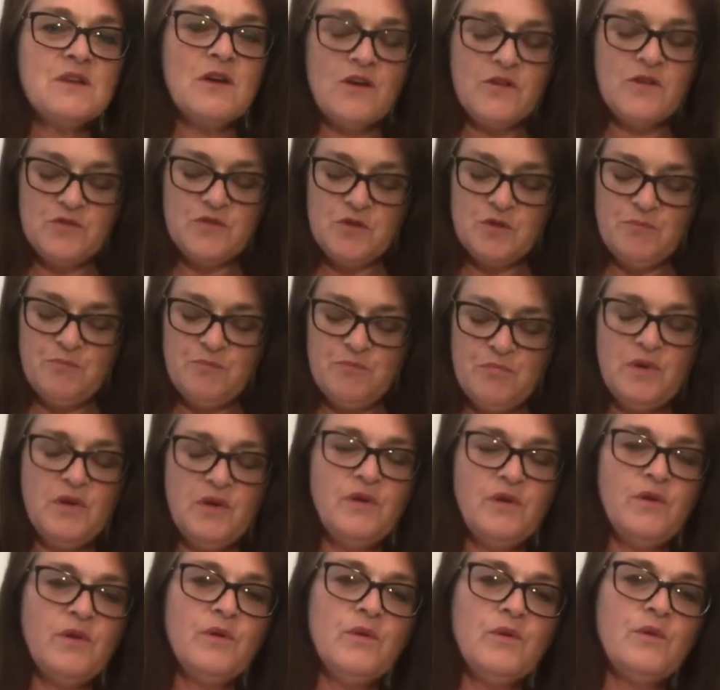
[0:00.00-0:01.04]
of the
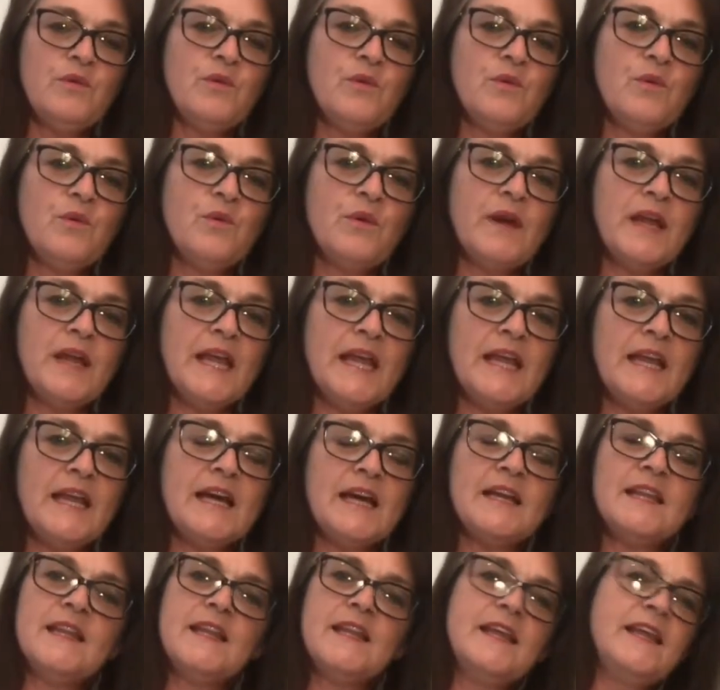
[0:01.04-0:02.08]
blue, the green
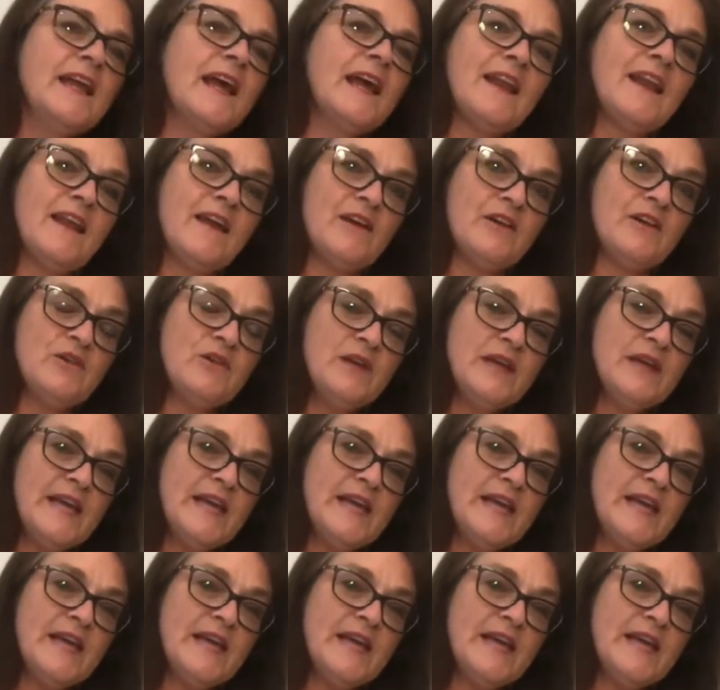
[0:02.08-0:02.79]
and the yellow.